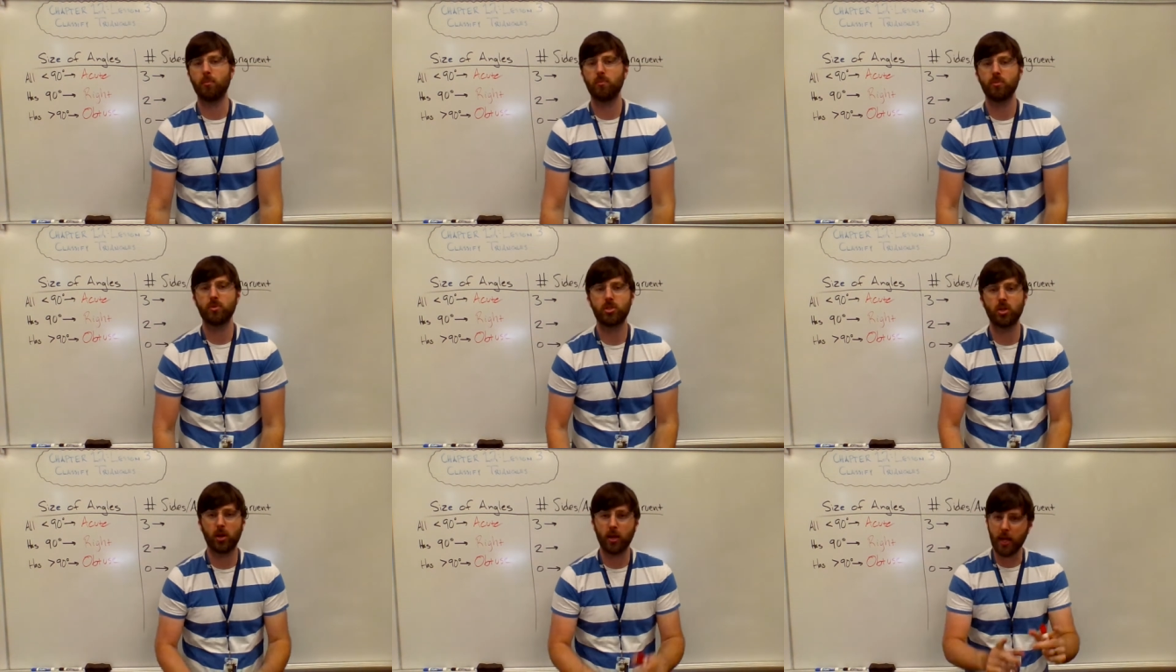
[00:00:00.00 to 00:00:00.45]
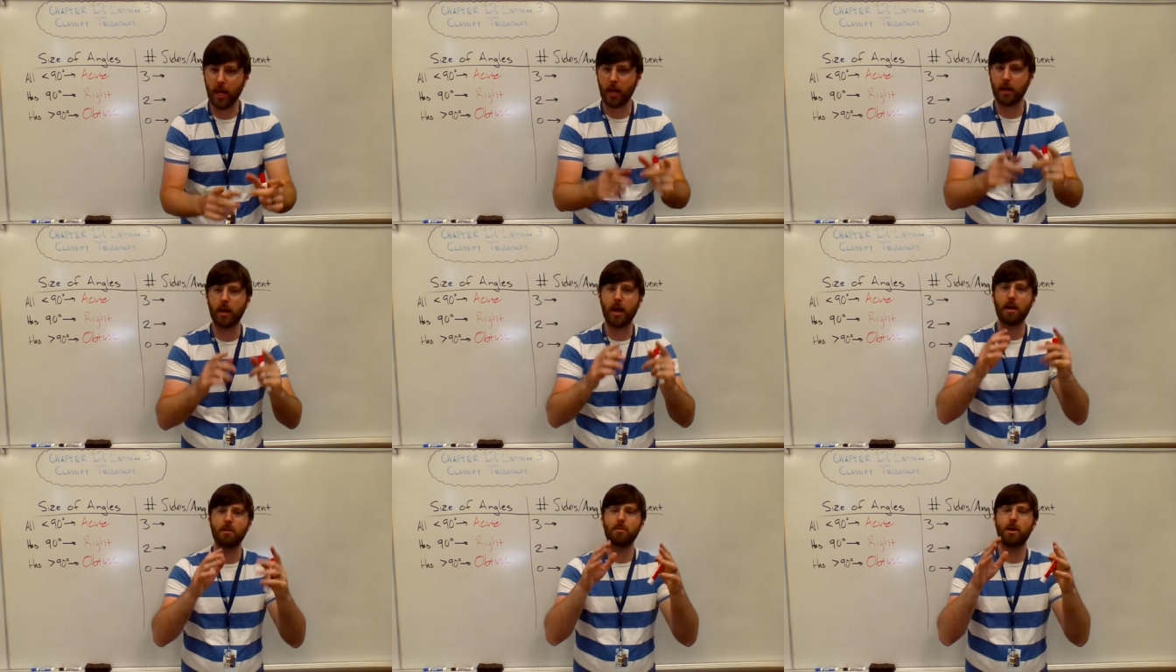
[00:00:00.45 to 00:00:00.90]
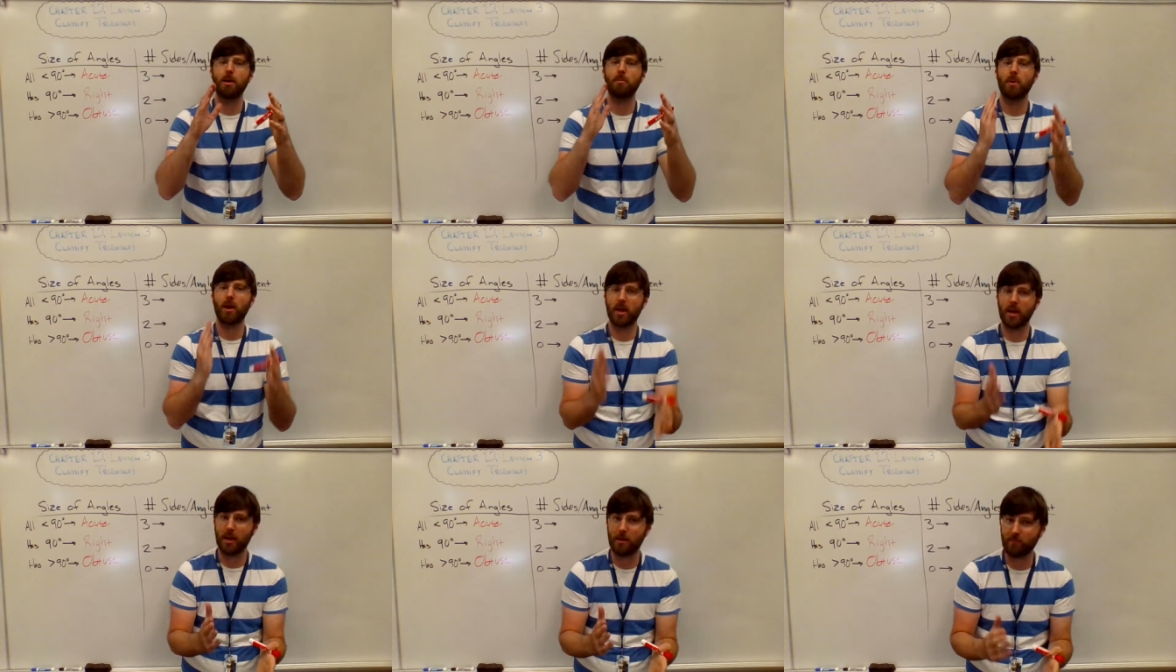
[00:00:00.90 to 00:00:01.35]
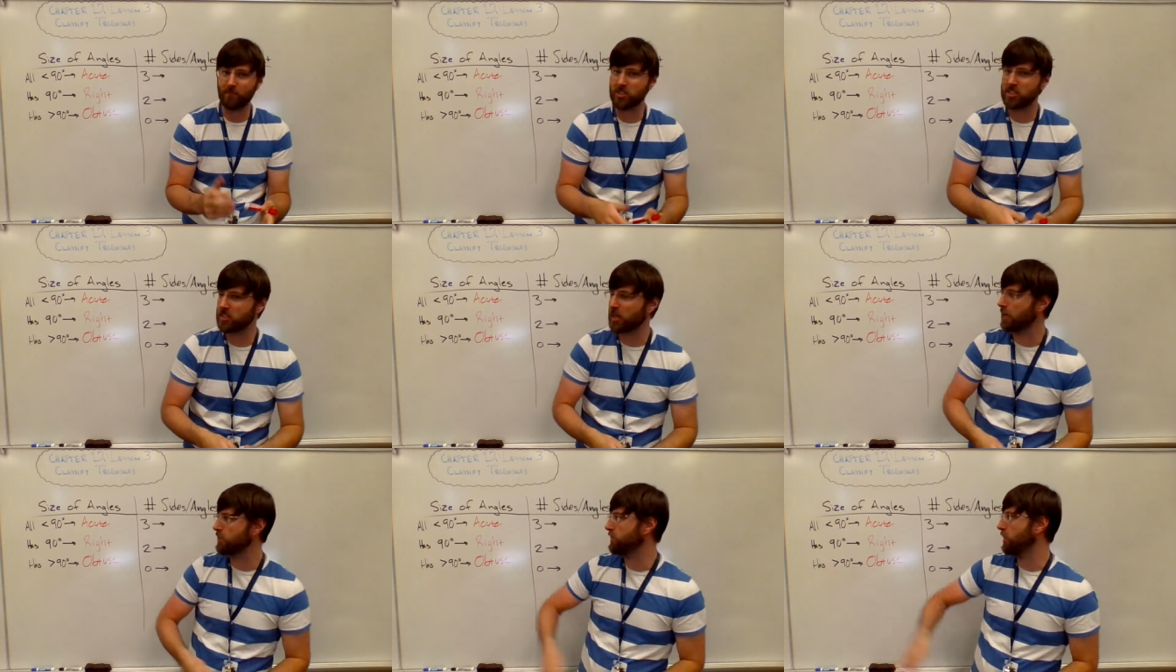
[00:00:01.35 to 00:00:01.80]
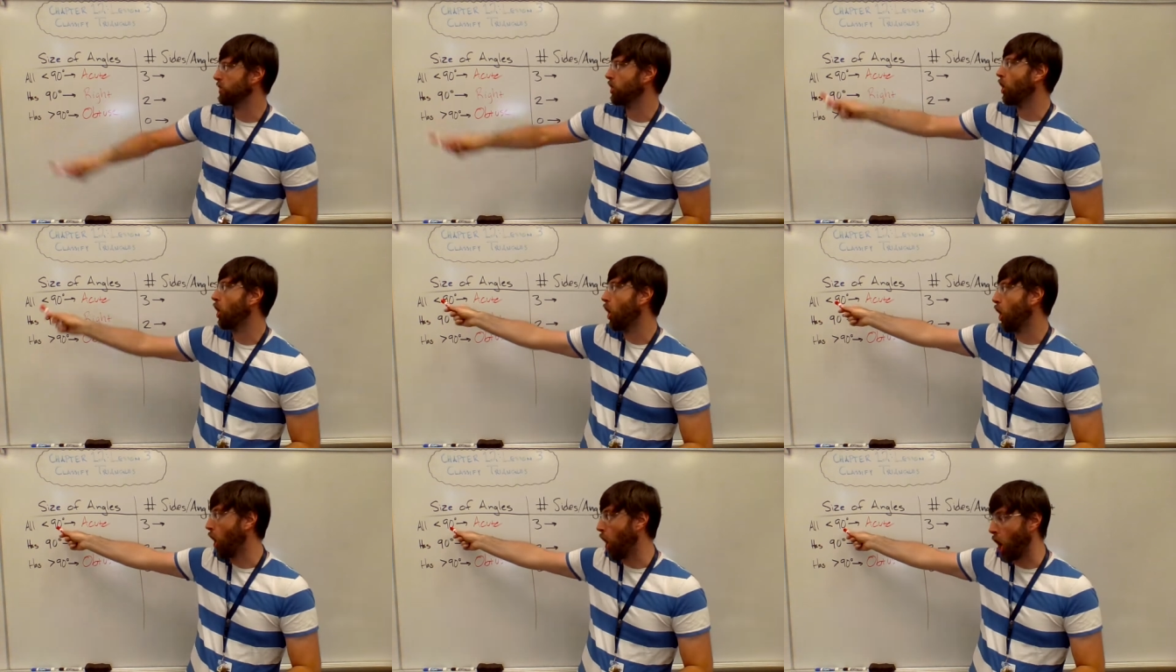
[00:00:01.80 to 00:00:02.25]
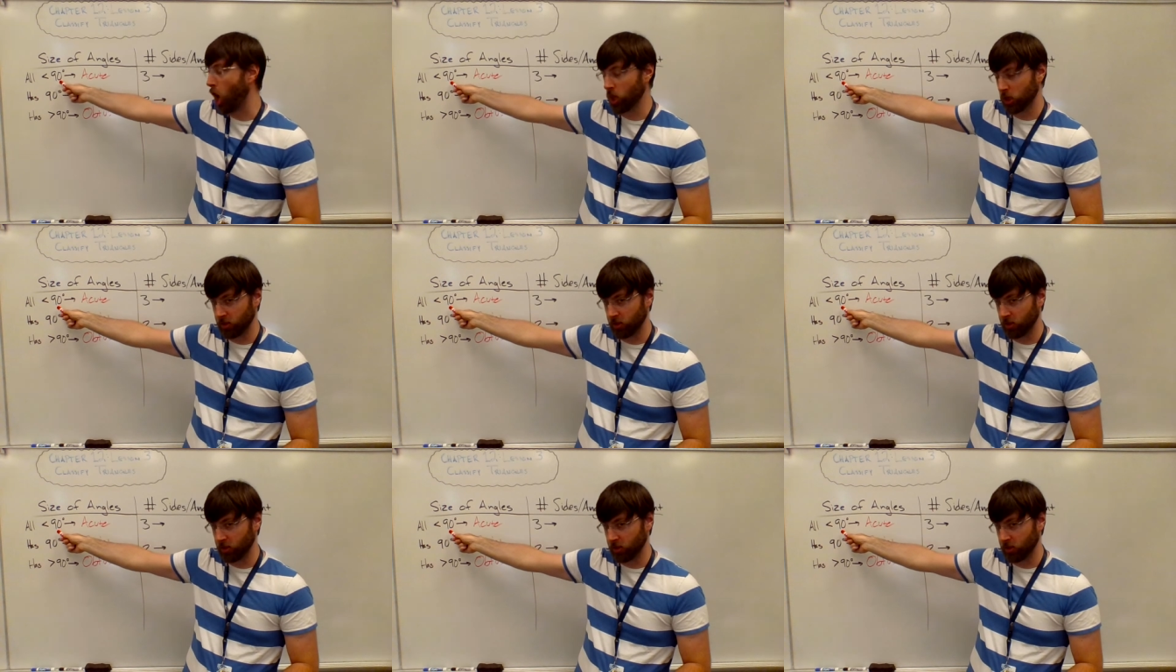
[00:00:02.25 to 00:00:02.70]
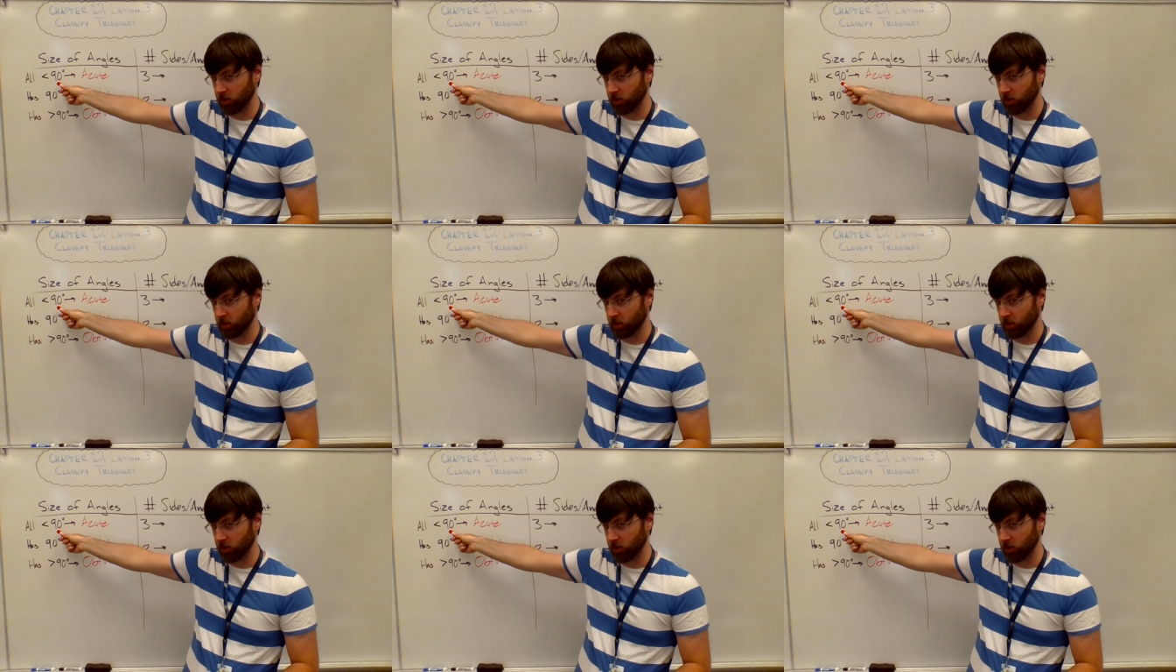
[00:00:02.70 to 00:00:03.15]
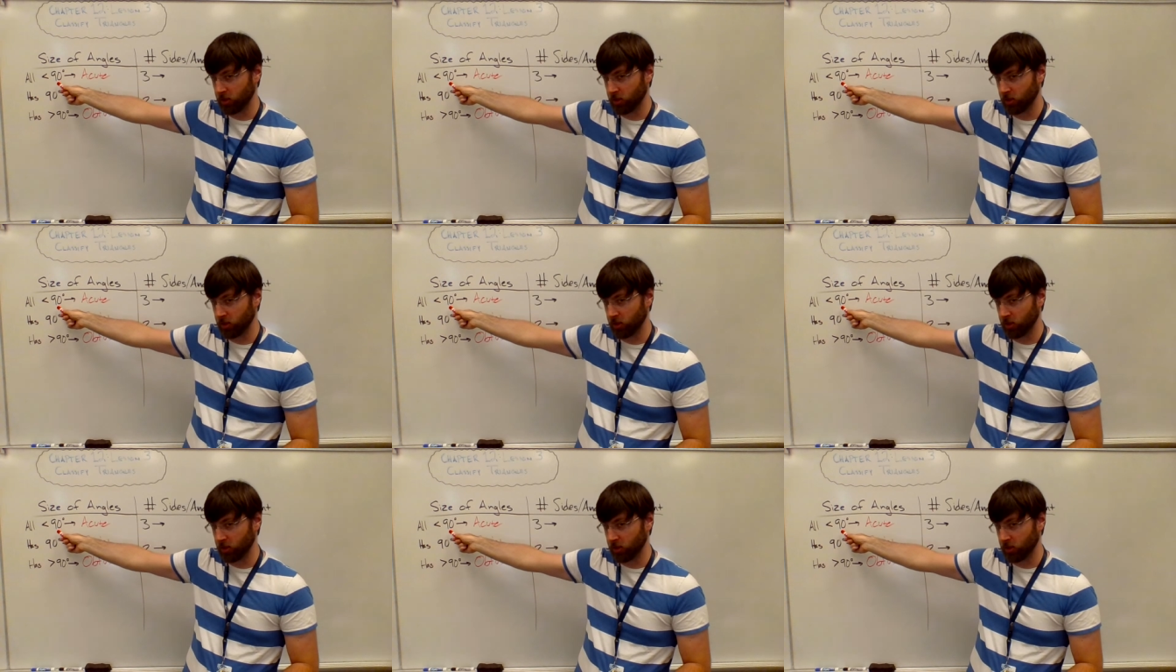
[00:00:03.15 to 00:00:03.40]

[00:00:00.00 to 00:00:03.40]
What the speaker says: So again, I'm emphasizing all of them have to be